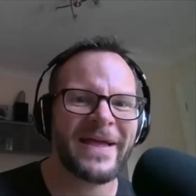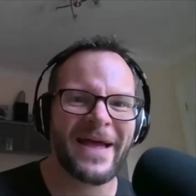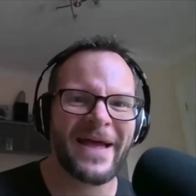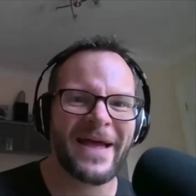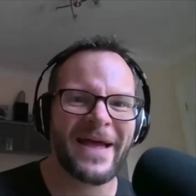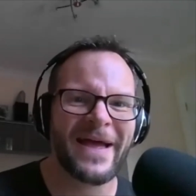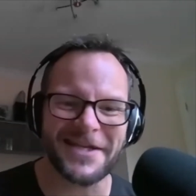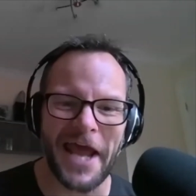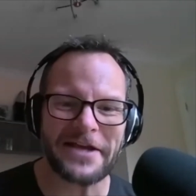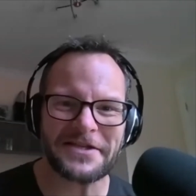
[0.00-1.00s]
I guess the
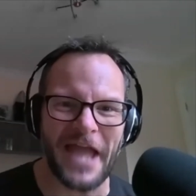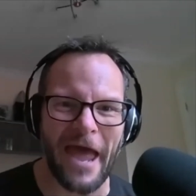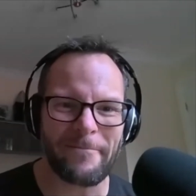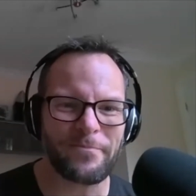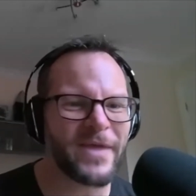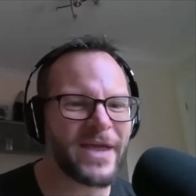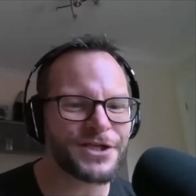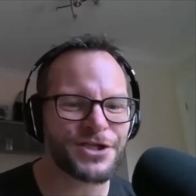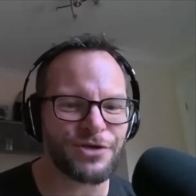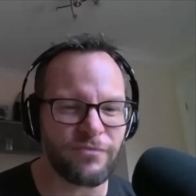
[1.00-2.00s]
next step is
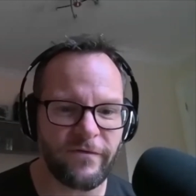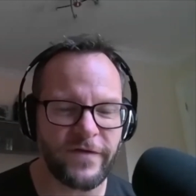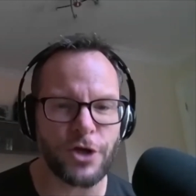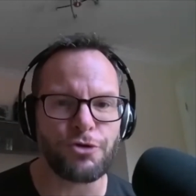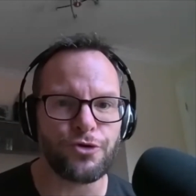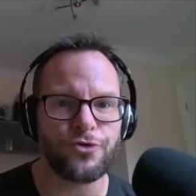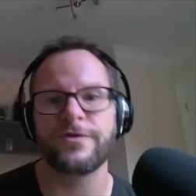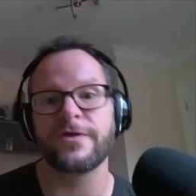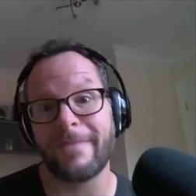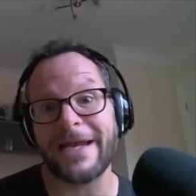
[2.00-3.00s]
to review
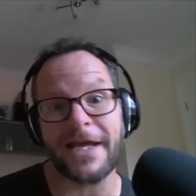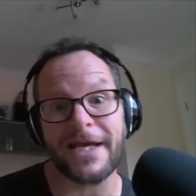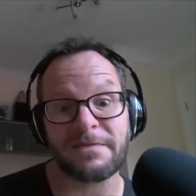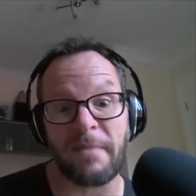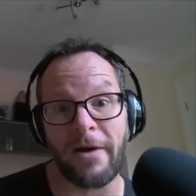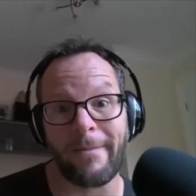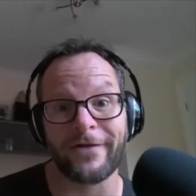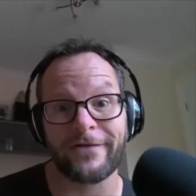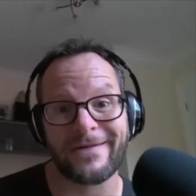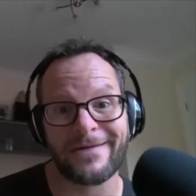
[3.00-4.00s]
the mini experiment.